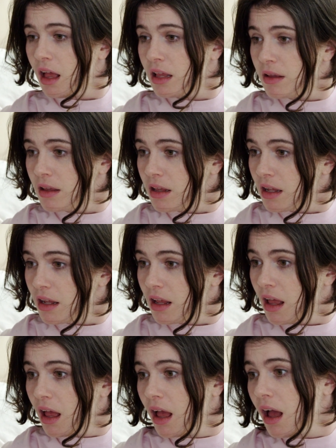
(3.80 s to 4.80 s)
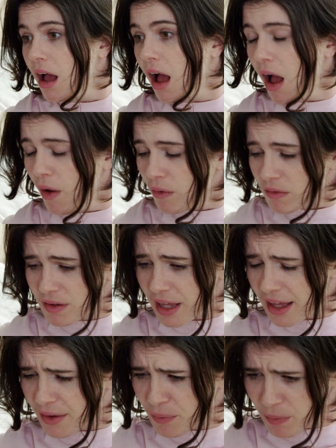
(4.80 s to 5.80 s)
Mother's Day! Oh,
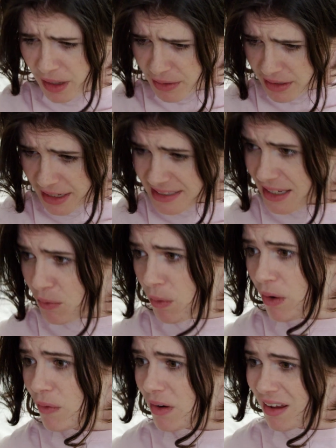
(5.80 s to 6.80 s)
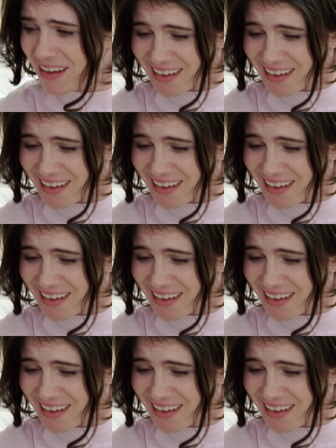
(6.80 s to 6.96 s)
God, well, I guess I won't.